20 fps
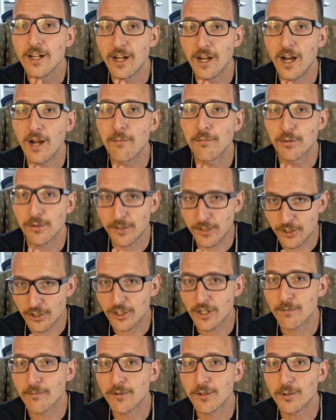I'm pretty
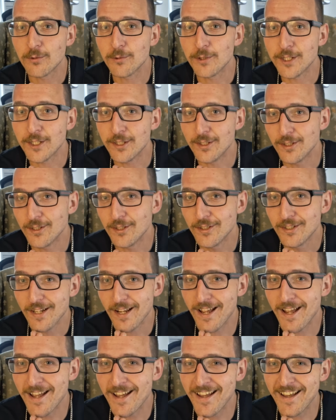sure I'm gonna win.
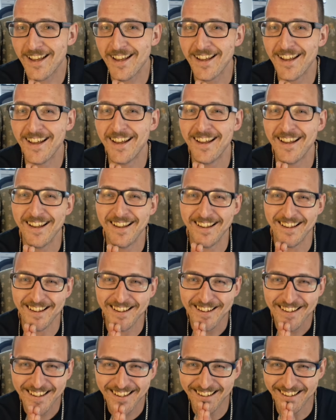I
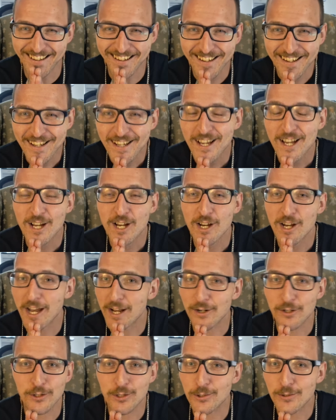
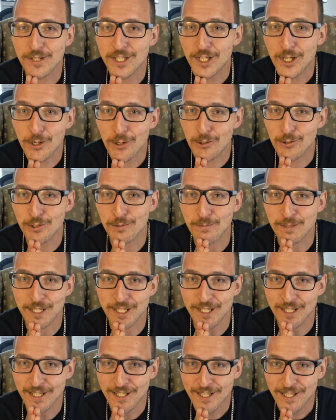don't know what he owes
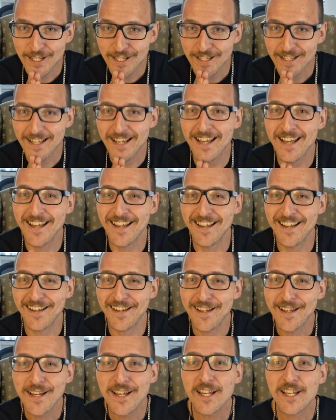me.
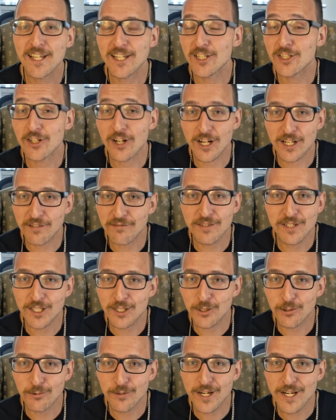He's not even in
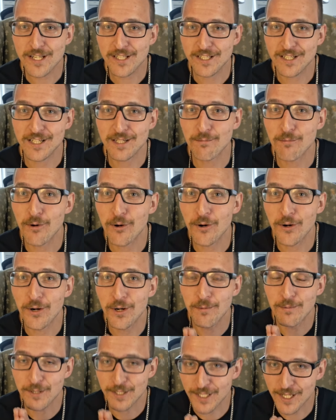the race
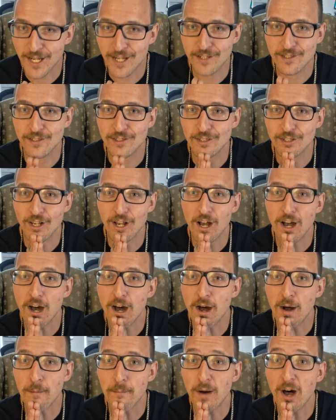anymore, but yes.
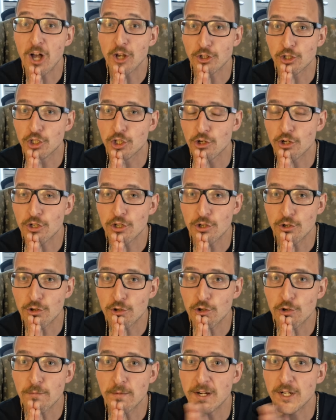I'll show
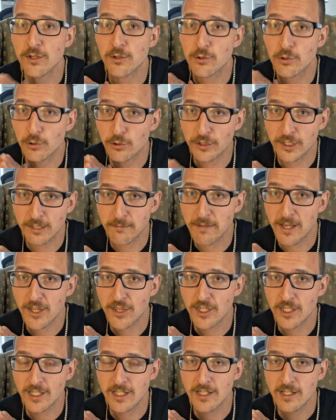you my new cooling
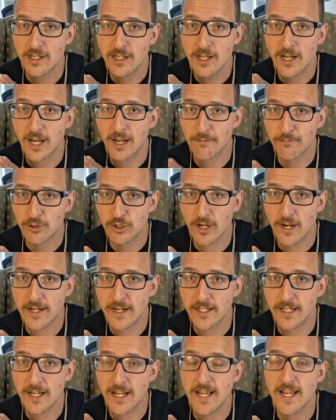method I'm trying
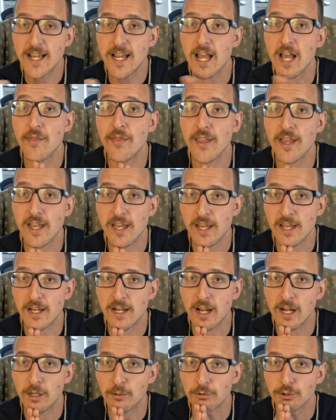today, and then
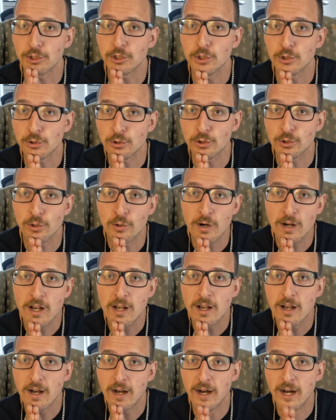I will do
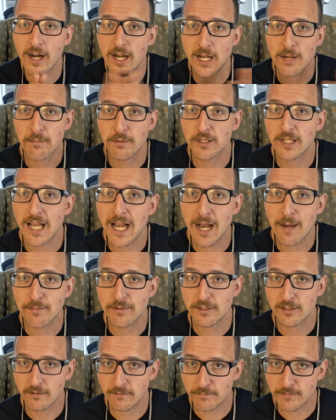a
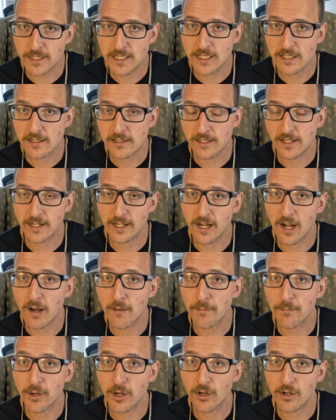hyperlapse of me setting
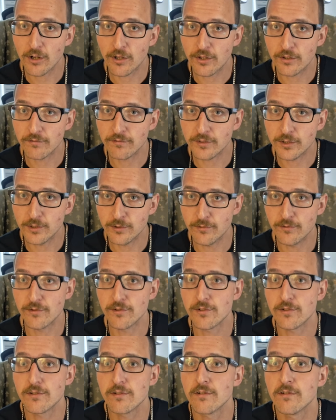up all the
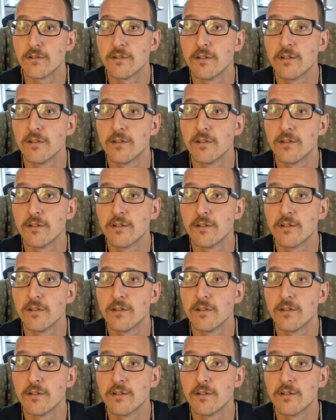phones.